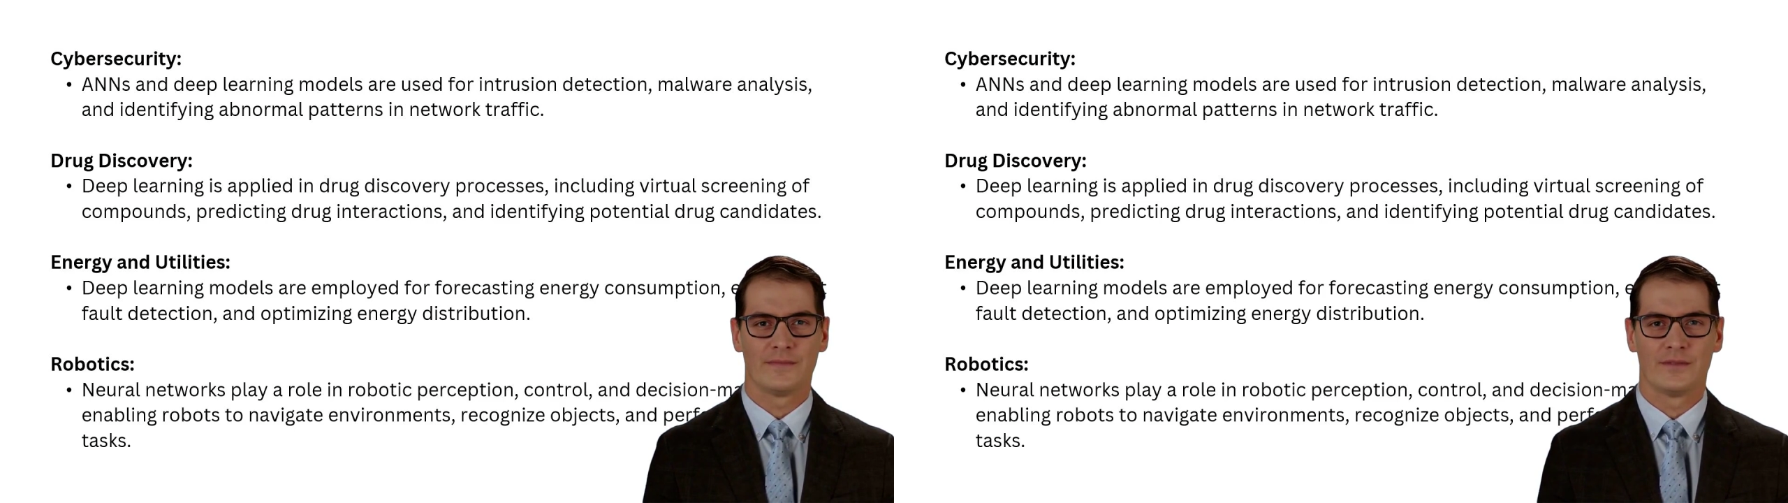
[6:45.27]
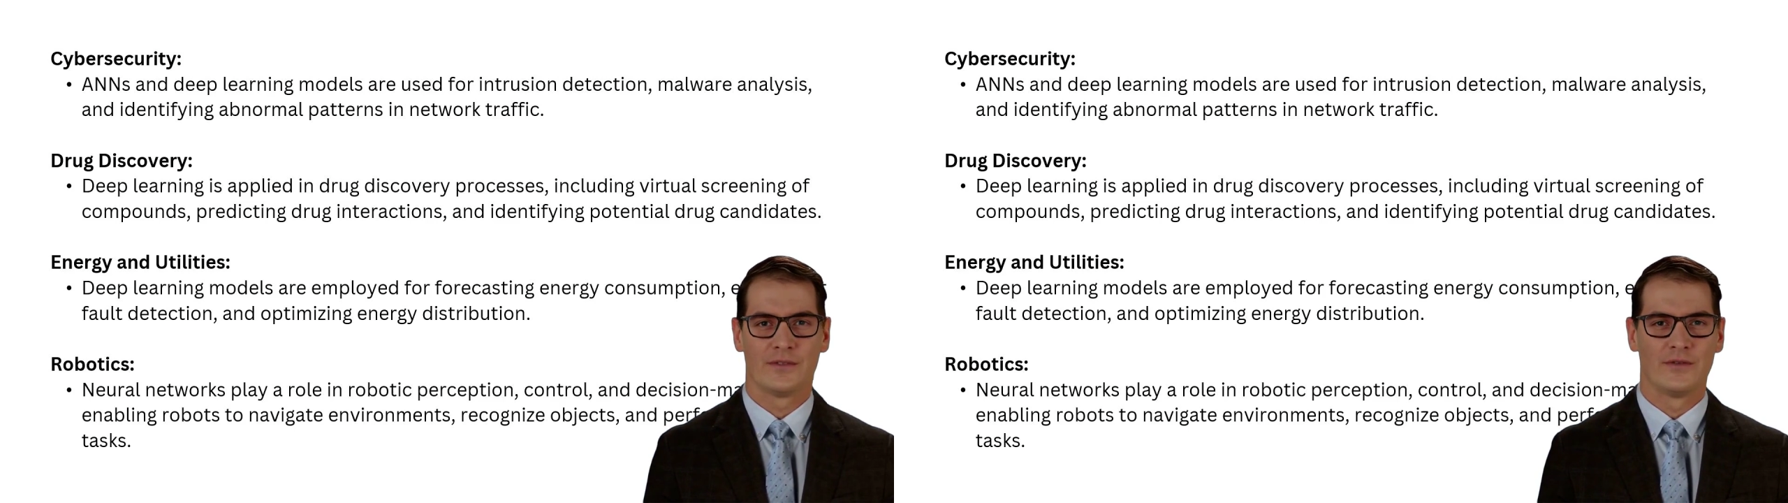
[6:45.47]

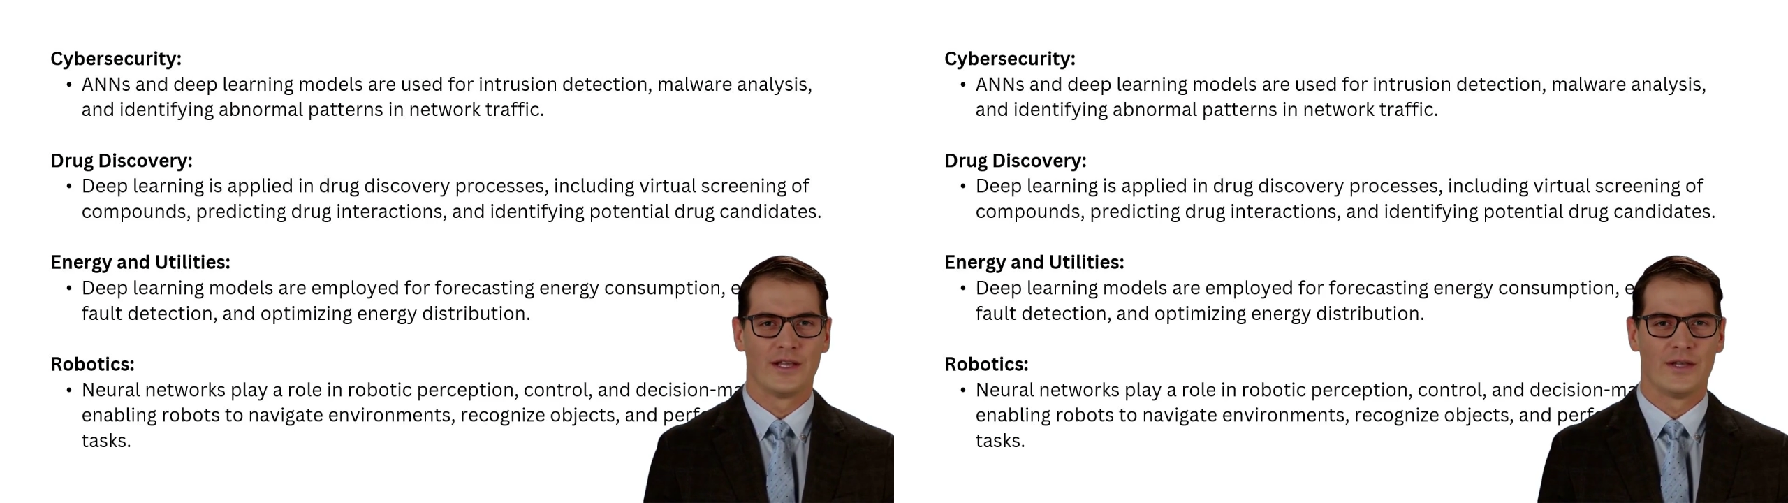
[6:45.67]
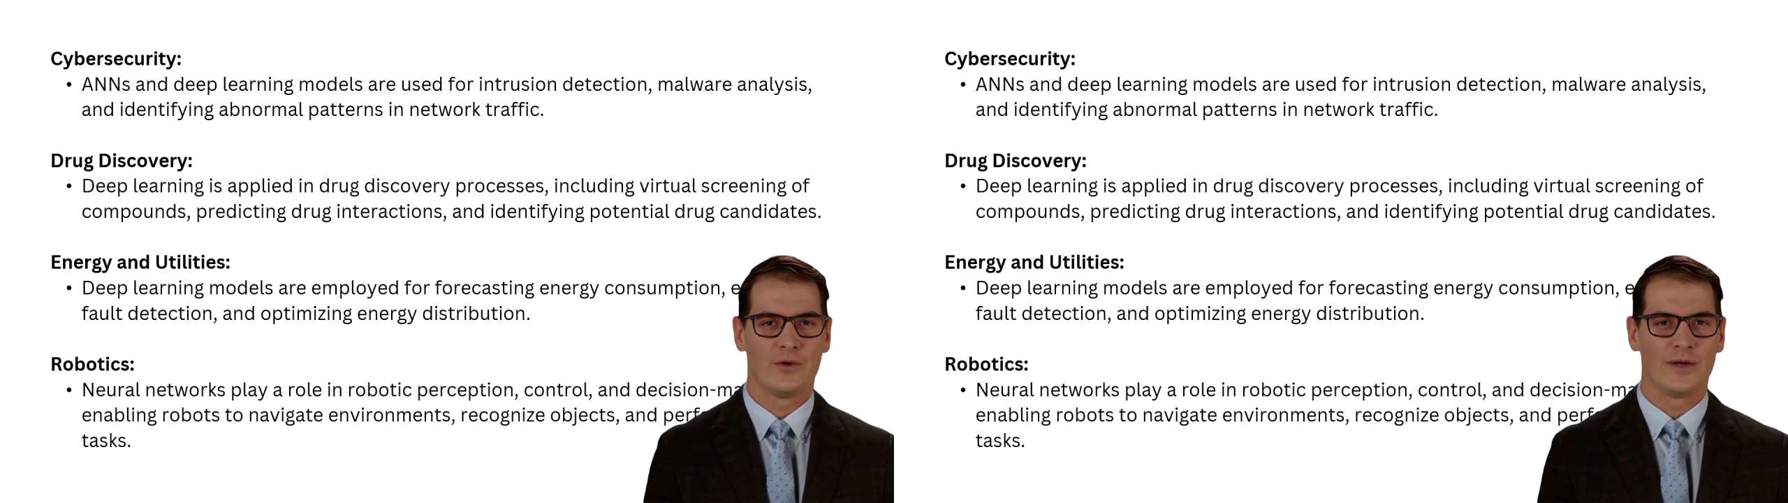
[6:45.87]
find
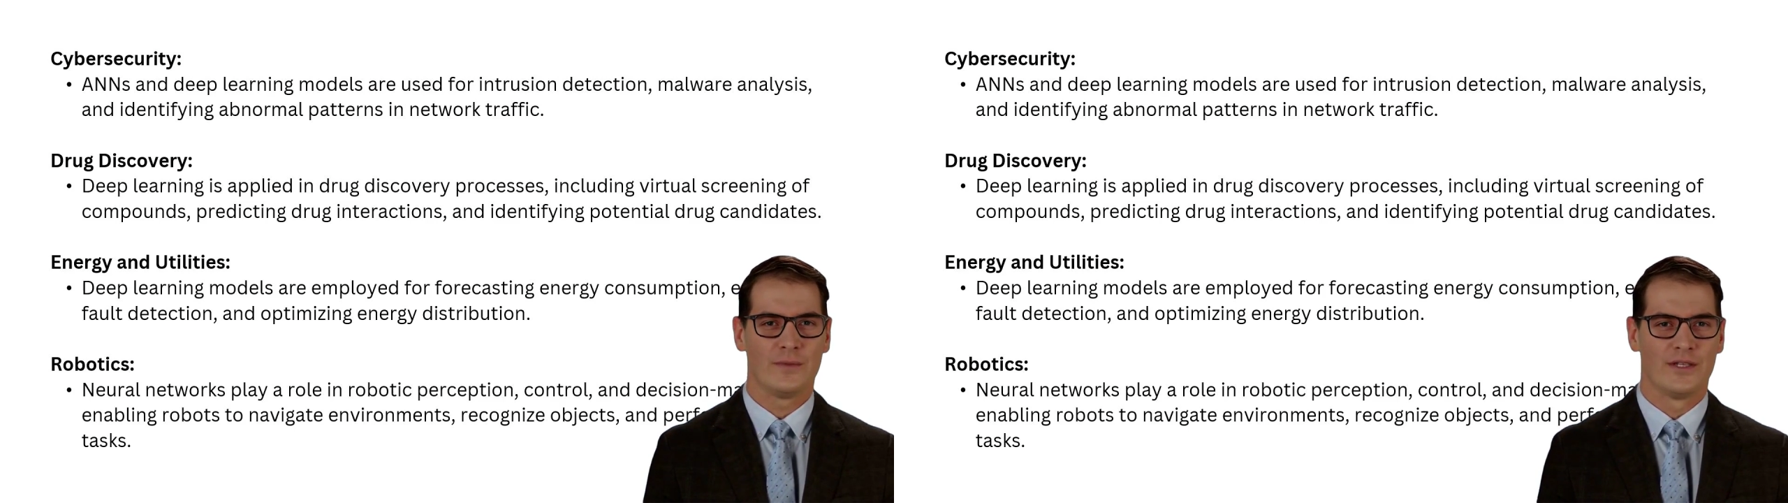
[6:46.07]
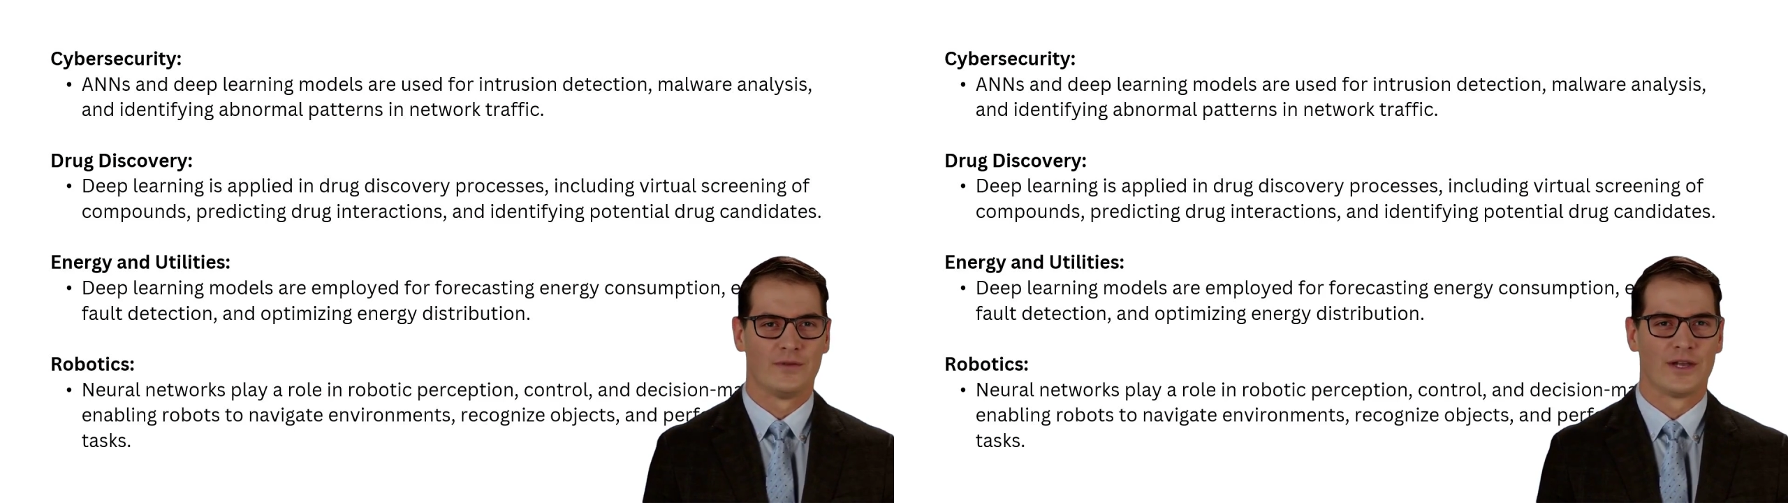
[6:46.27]

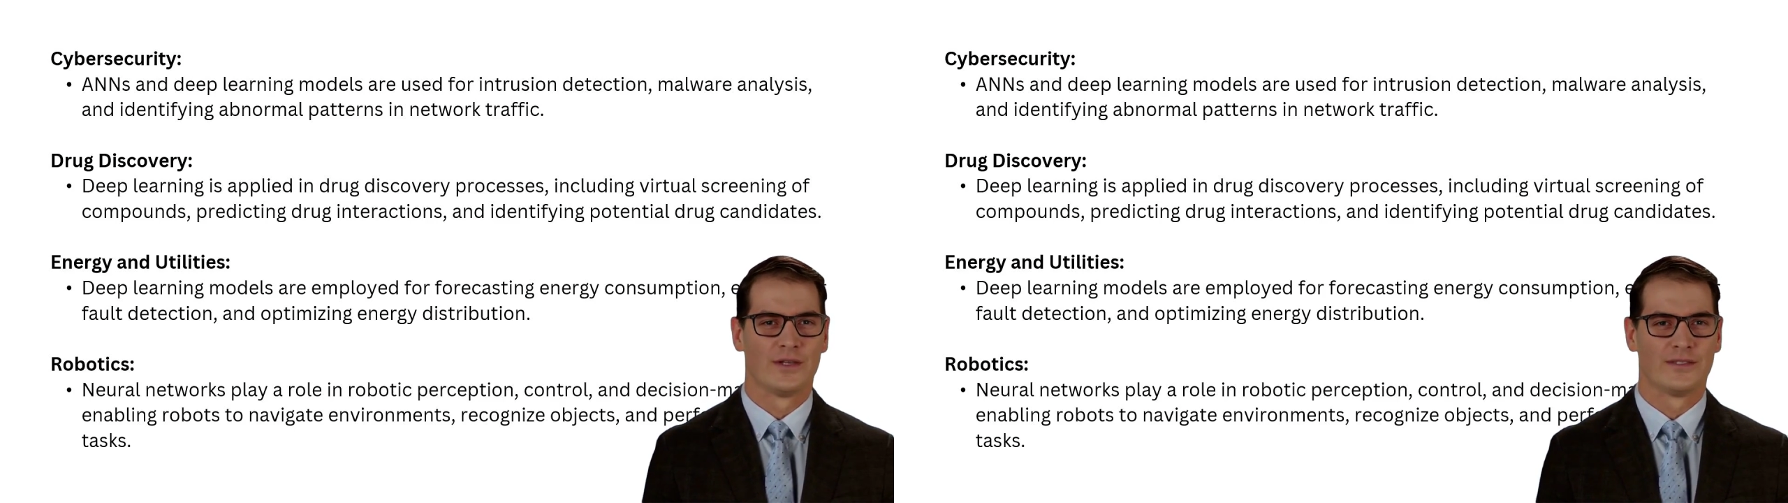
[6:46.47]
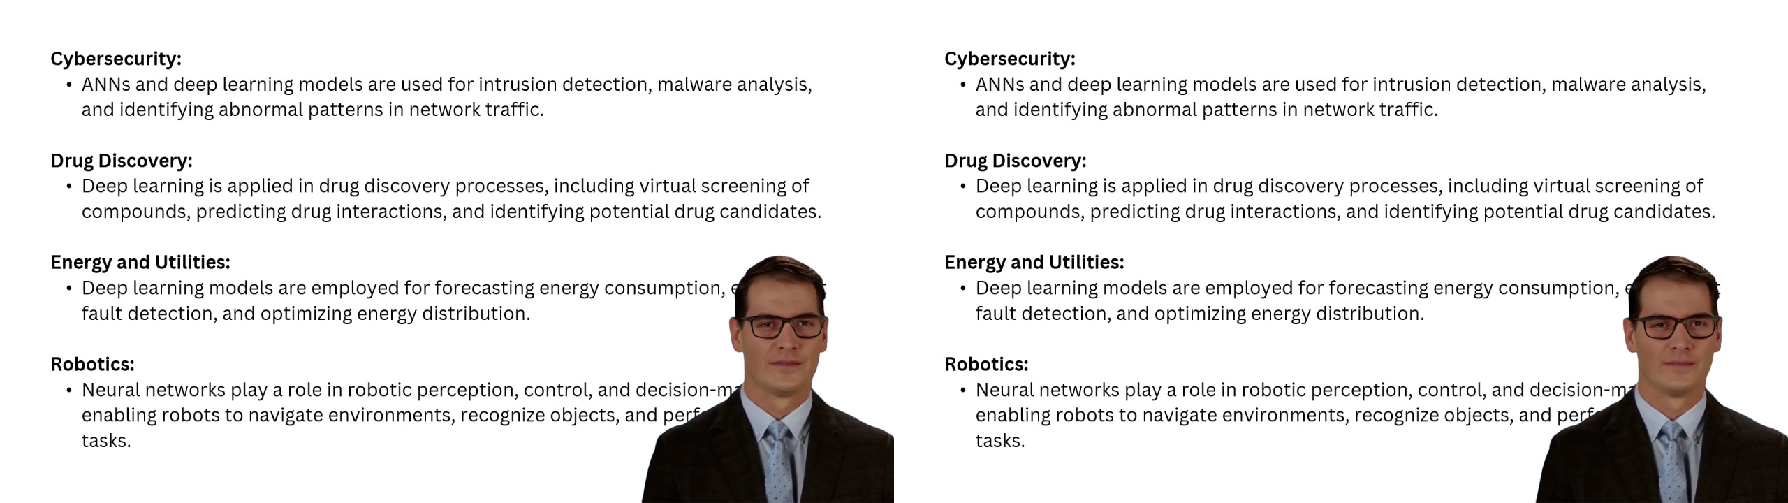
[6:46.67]
equipment
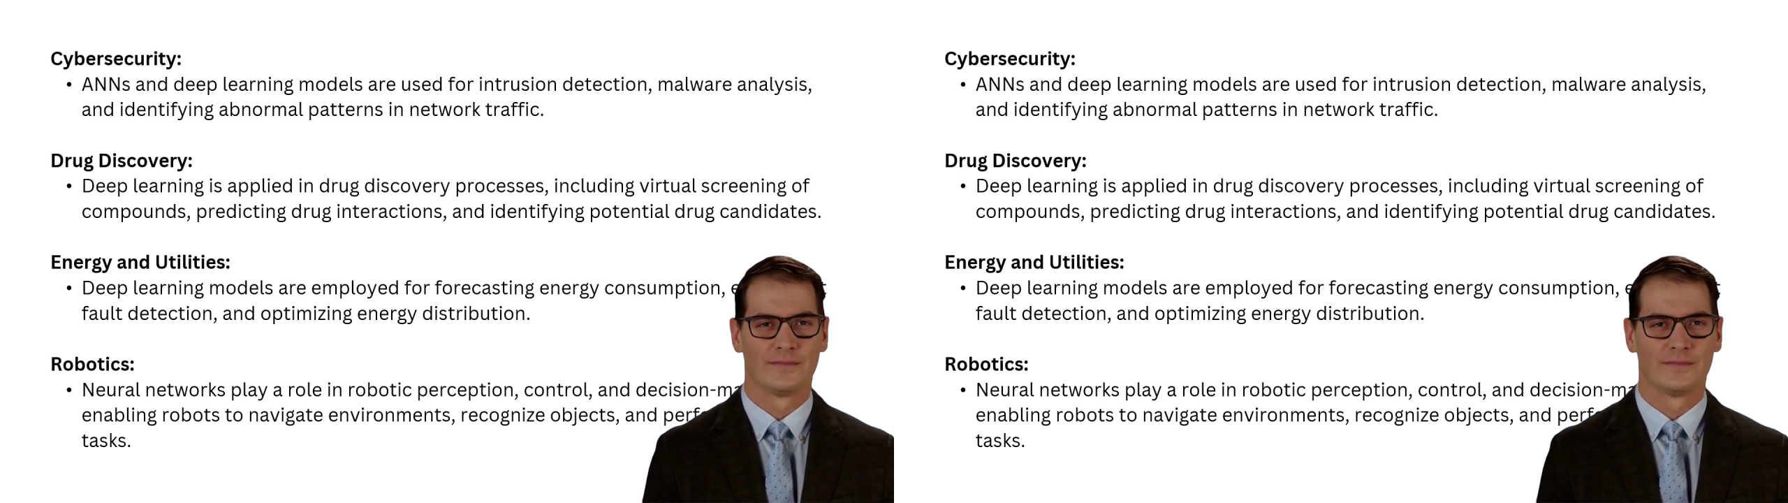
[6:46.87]
faults,